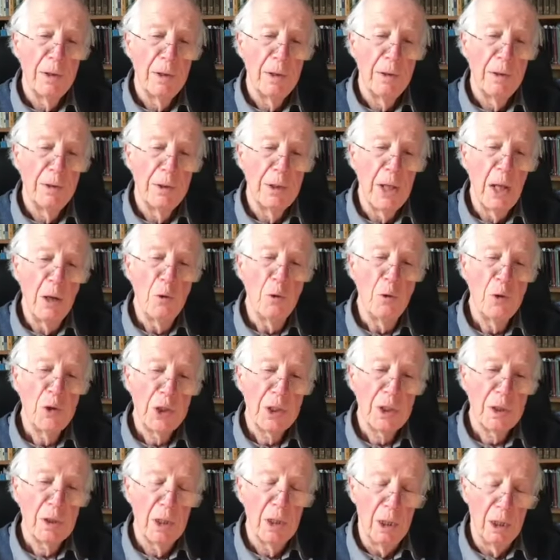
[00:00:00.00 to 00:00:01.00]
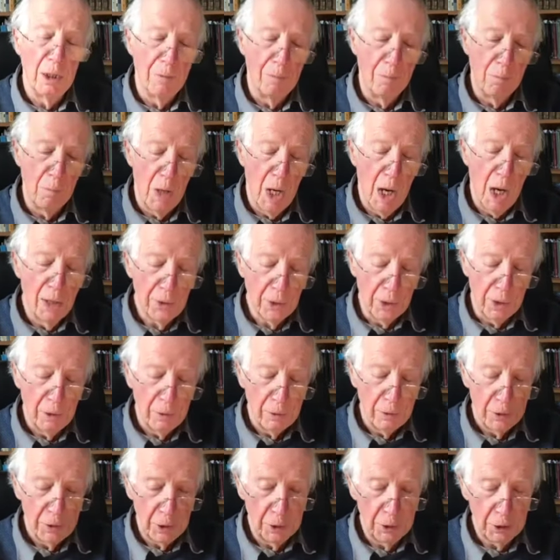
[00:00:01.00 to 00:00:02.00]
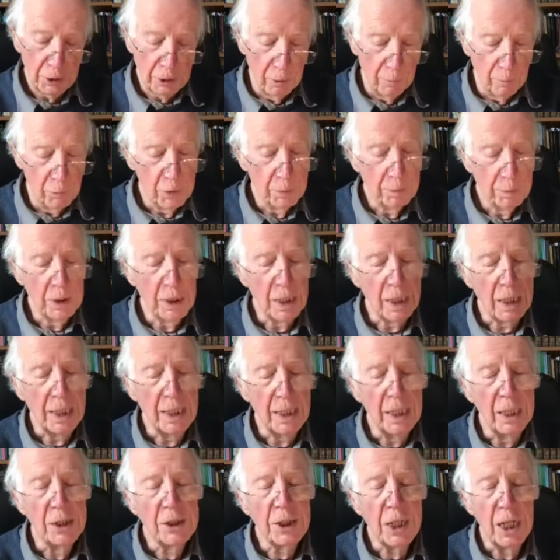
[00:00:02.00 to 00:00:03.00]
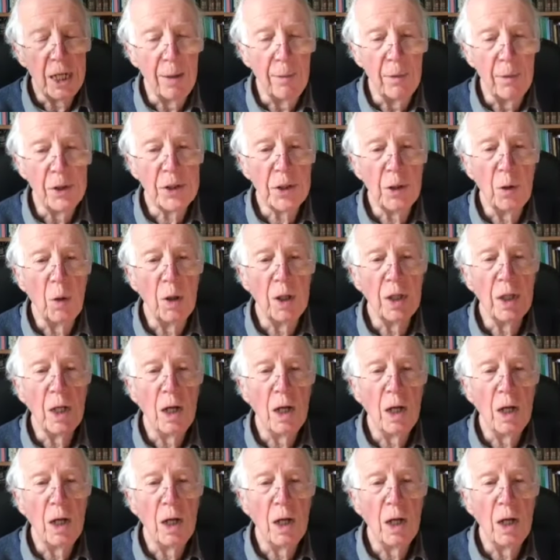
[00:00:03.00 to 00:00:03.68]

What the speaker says: those other systems, particularly Islam and so on,